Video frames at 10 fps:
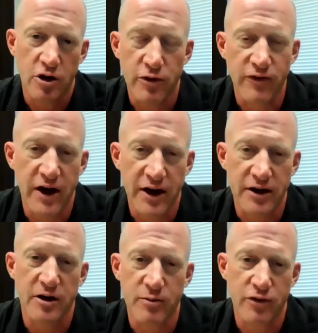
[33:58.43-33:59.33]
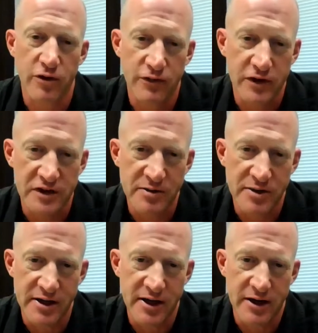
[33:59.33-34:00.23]
provide and improve the
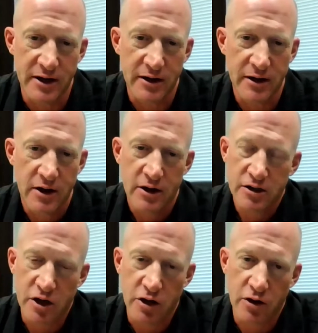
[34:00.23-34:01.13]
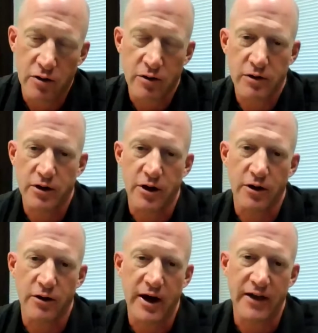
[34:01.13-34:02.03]
CBA. So,
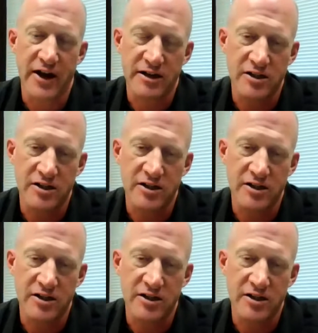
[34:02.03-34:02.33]
at that